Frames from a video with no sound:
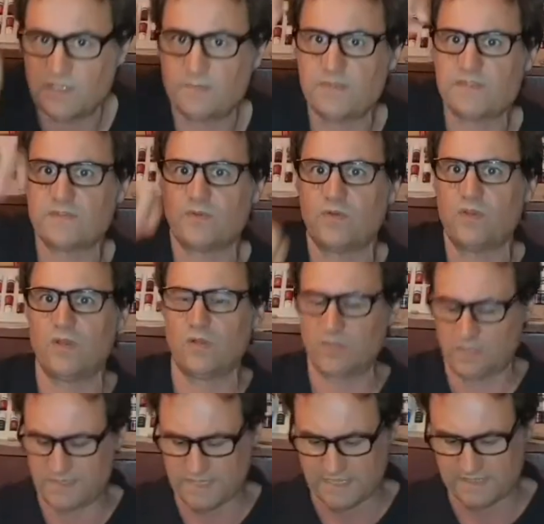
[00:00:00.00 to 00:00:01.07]
eucalyptus
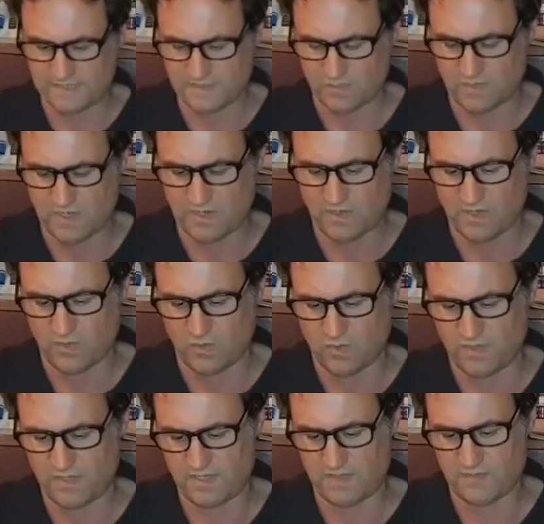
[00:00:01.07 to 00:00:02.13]
oil. That's one I
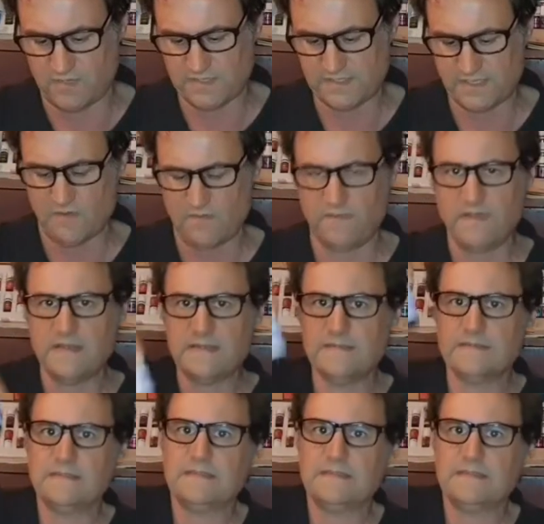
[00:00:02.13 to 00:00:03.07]
ordered in myself.